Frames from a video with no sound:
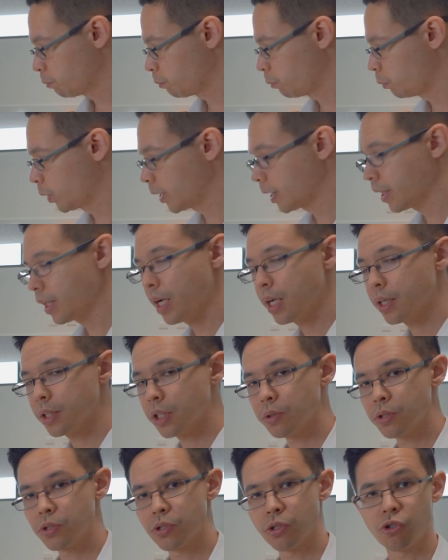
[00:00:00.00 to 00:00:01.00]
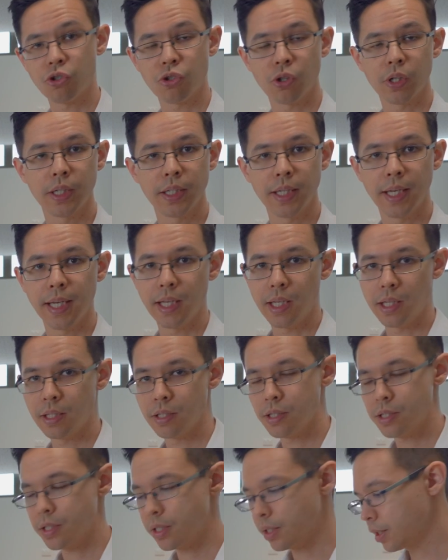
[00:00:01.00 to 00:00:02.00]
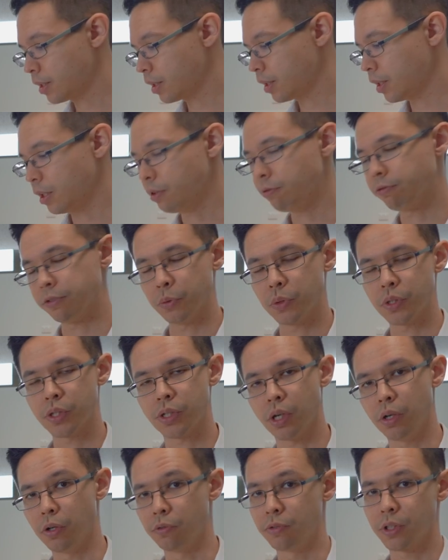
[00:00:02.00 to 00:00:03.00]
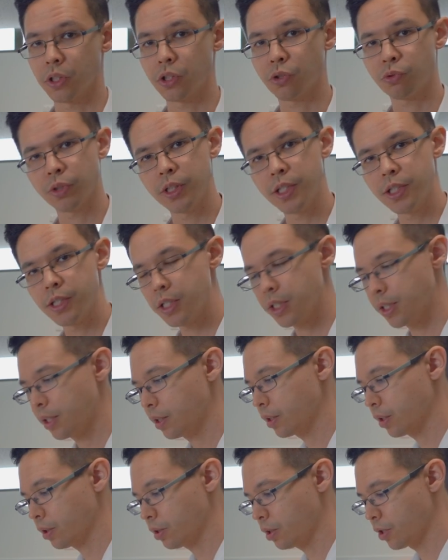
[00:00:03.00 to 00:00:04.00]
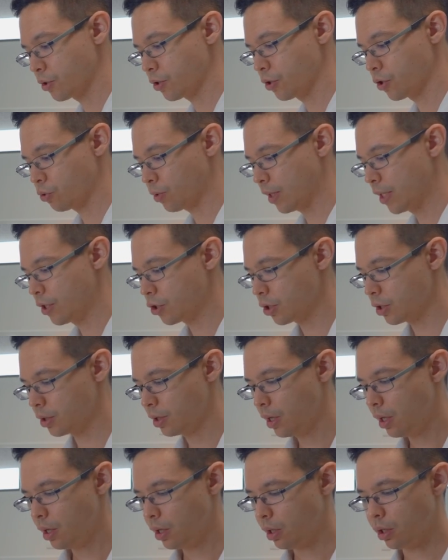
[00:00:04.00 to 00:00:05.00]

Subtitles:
We are going to try and see the influence of increasing the concentration